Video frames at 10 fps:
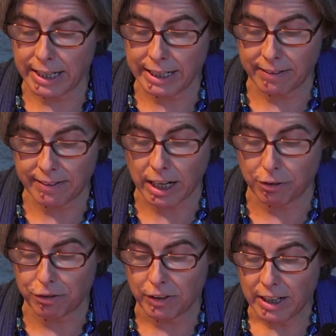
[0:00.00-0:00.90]

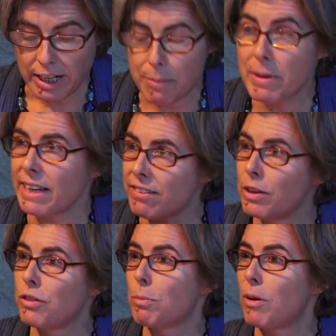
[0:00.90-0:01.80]
itself. I mean, that's
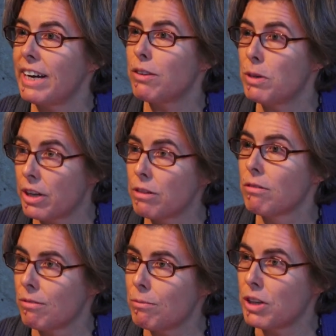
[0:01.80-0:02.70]
no surprise. We
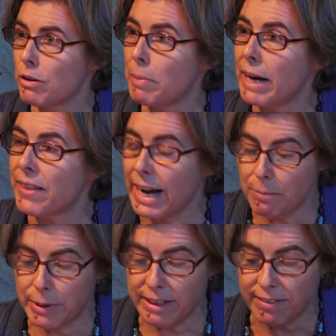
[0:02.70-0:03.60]
know about
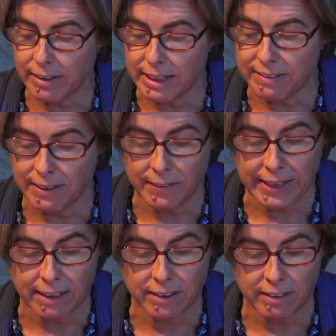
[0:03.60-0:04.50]
that, but it's certainly
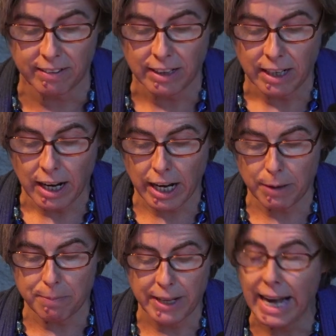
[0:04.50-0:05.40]
something that
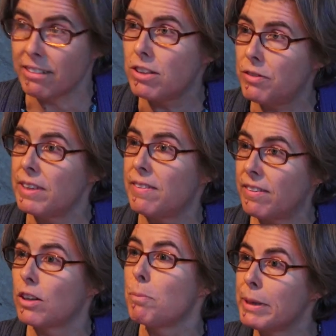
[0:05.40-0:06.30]

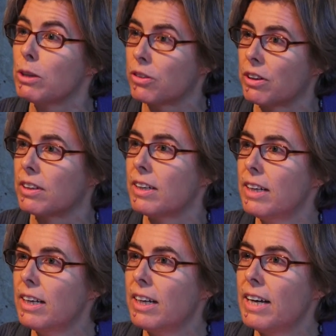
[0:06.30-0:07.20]
activists can build on.
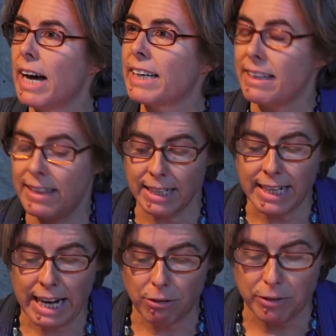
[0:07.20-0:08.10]
And I think
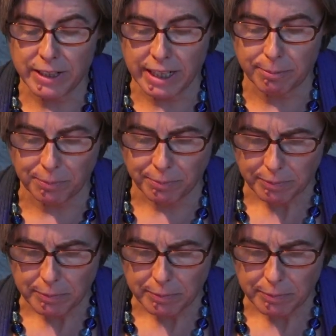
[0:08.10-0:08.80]
now we're in a